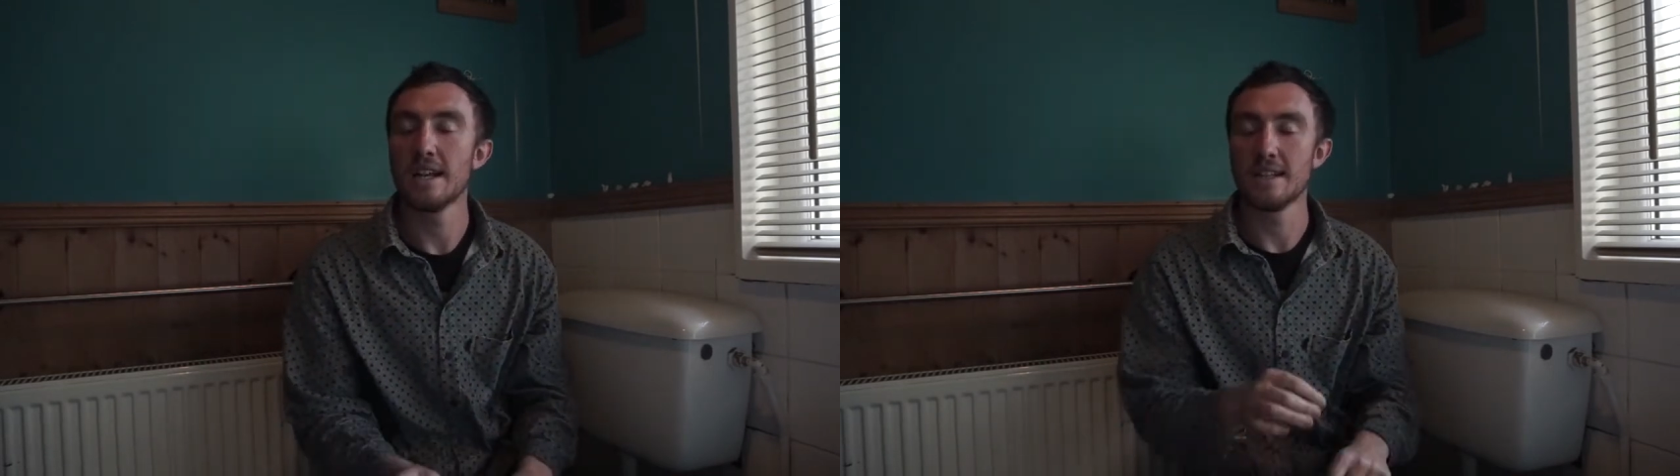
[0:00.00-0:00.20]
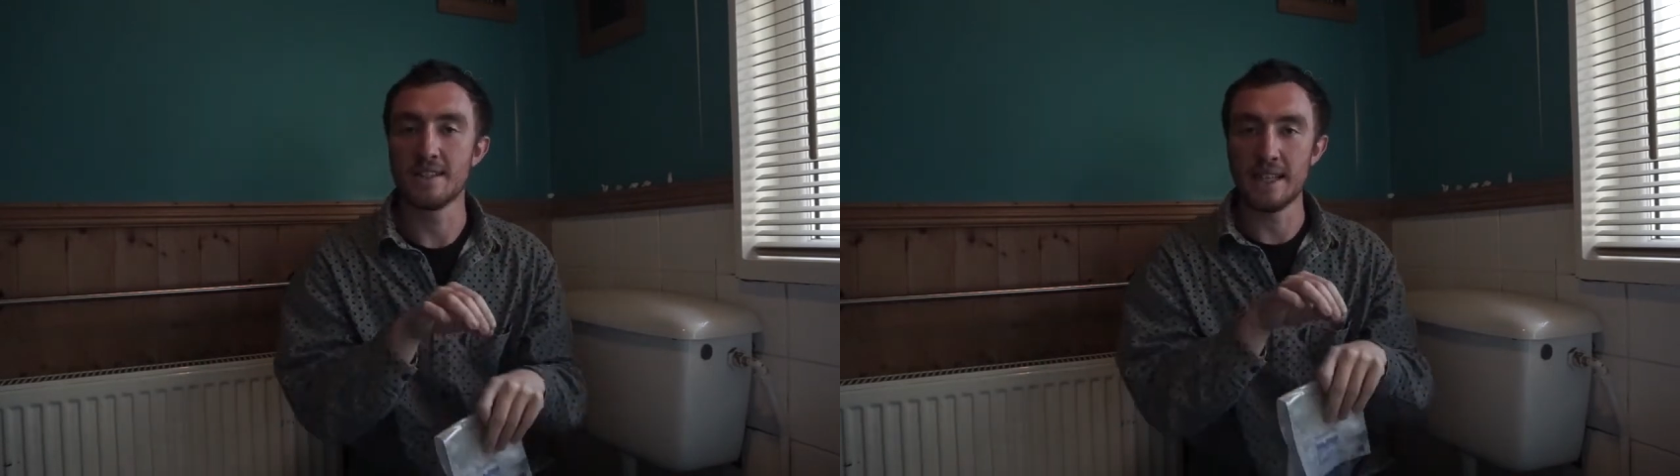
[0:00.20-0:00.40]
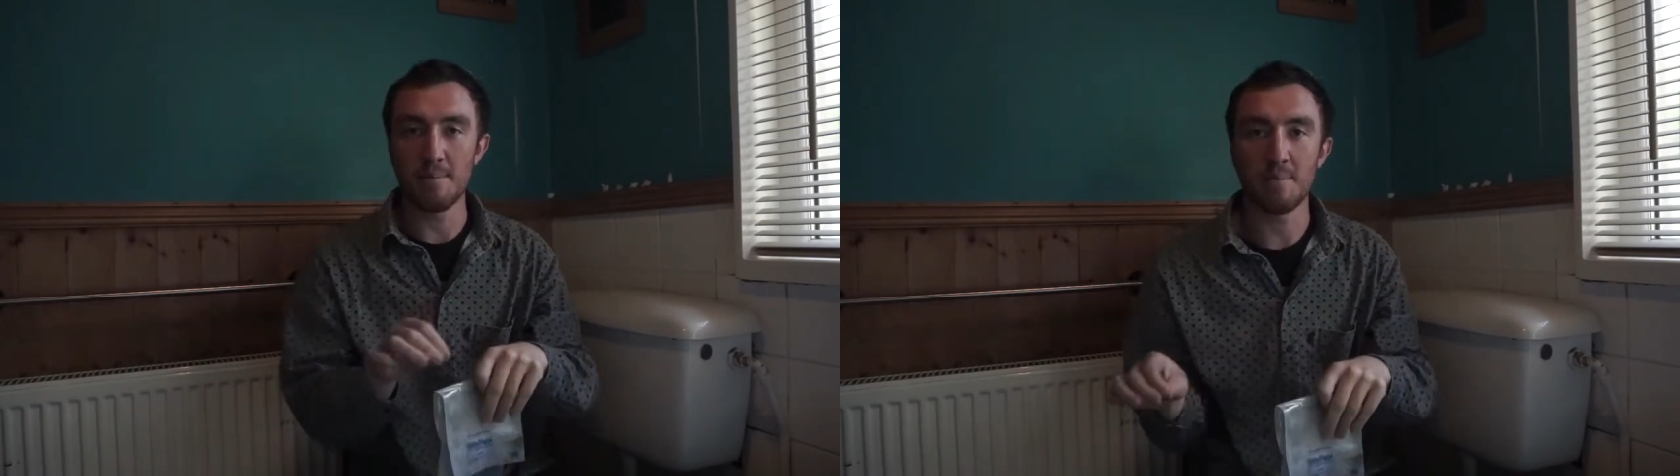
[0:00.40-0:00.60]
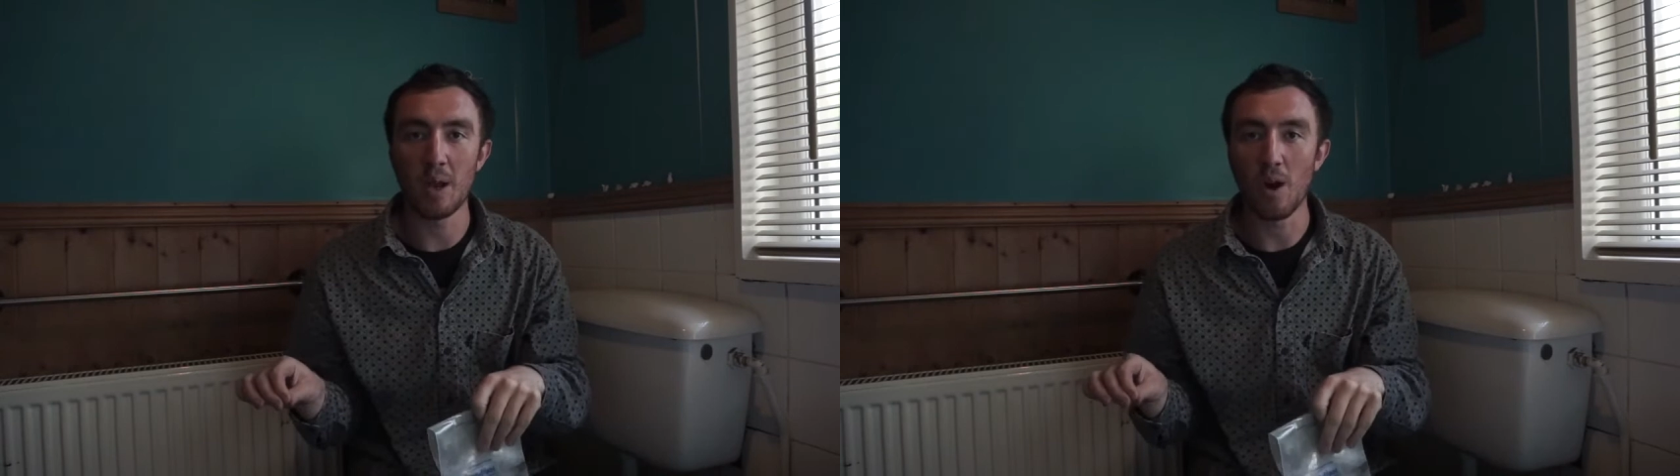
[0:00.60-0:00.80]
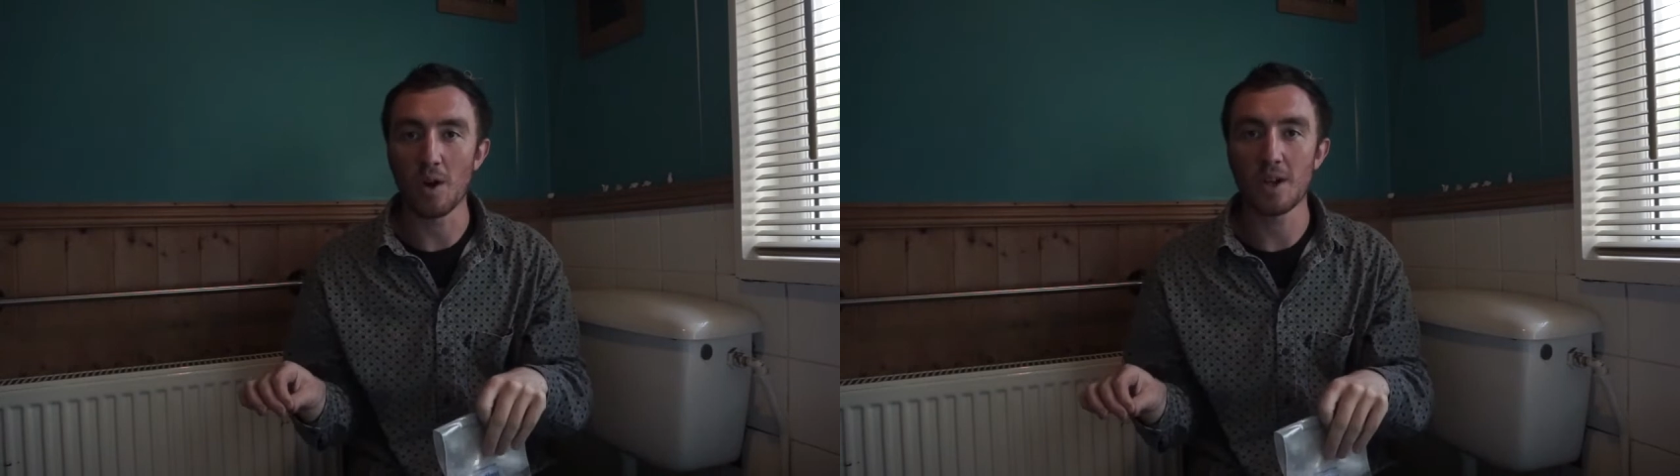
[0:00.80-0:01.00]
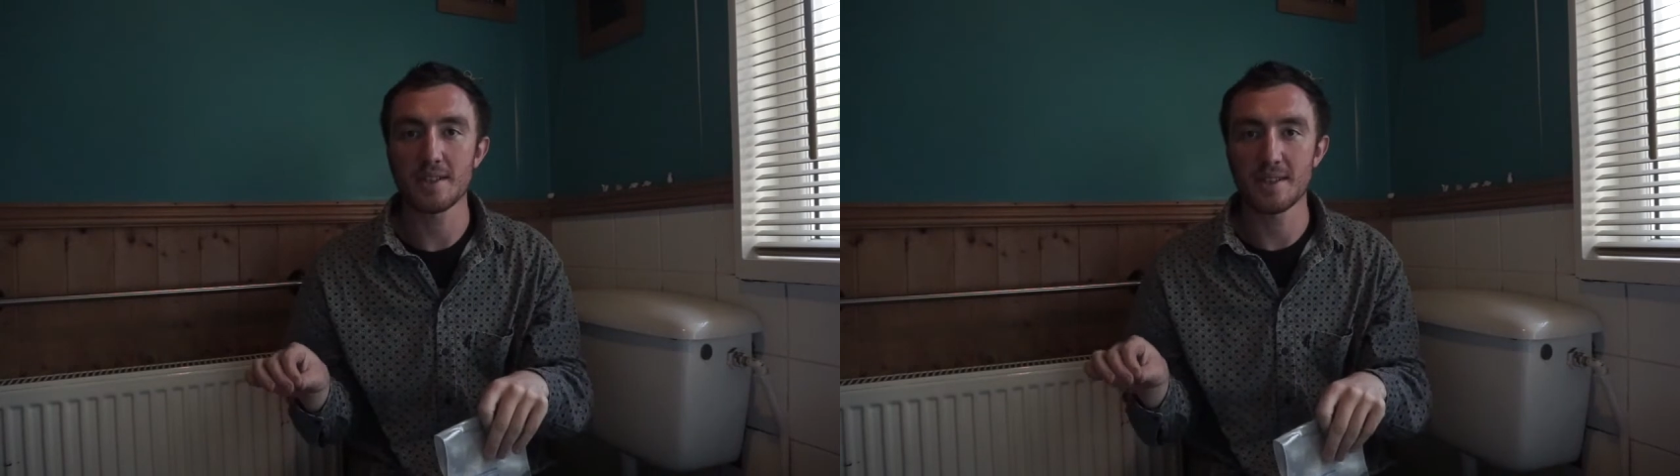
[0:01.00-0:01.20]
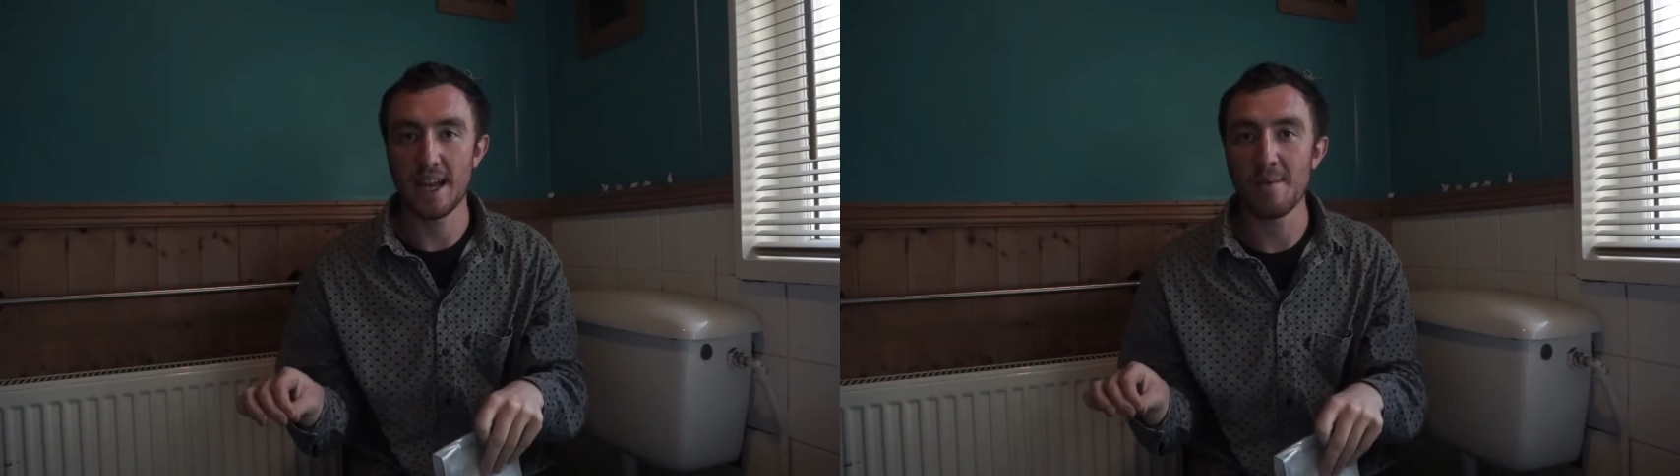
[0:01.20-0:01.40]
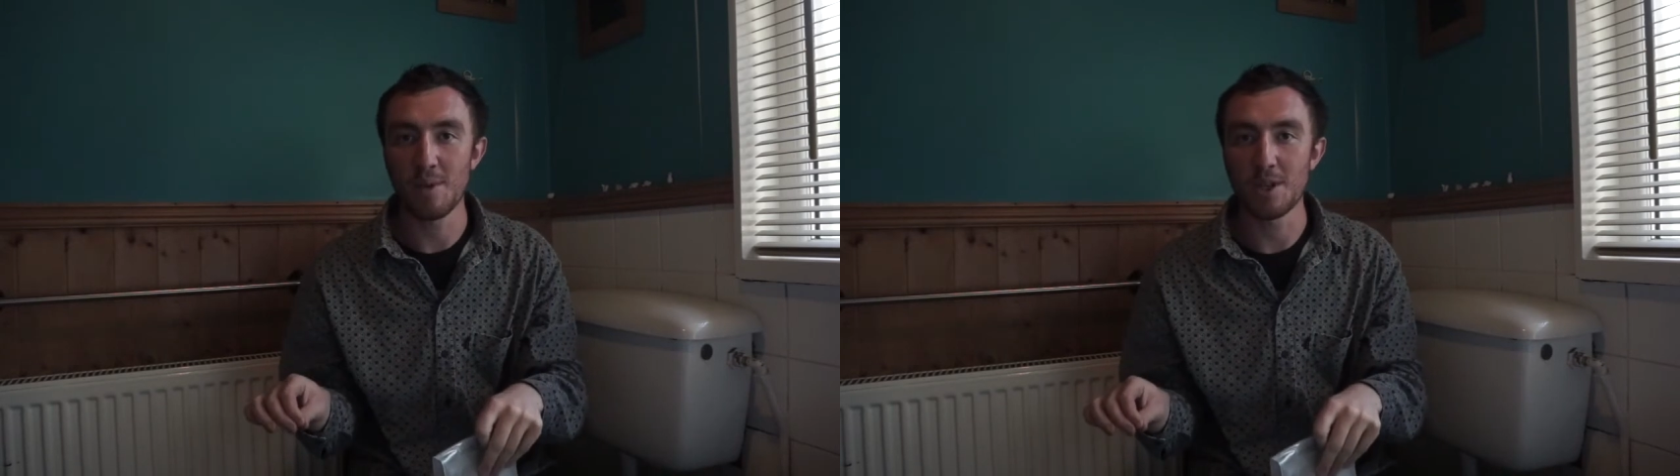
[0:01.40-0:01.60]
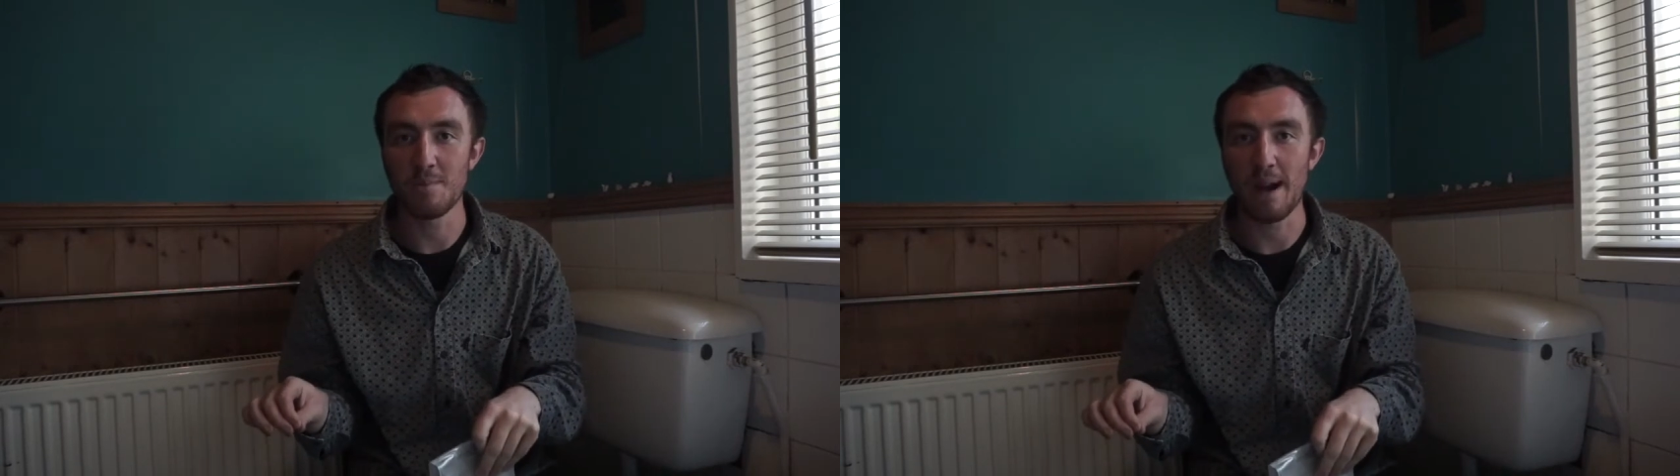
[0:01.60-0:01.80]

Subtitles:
Ziploc sandwich